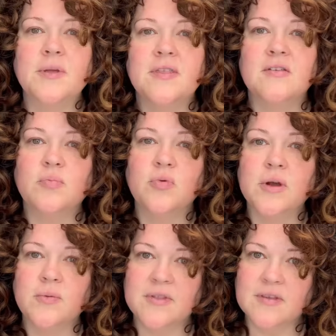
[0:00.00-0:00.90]
at this
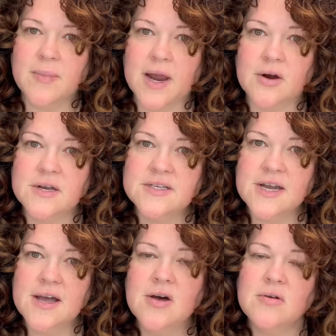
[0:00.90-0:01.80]
point with some
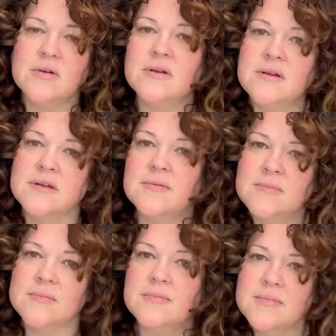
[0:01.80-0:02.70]
Aerogel,
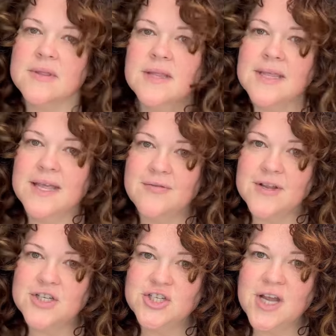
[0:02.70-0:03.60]
give
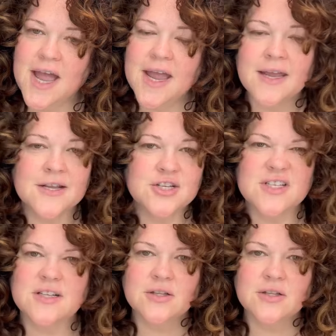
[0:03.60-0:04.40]
it a shake, and just a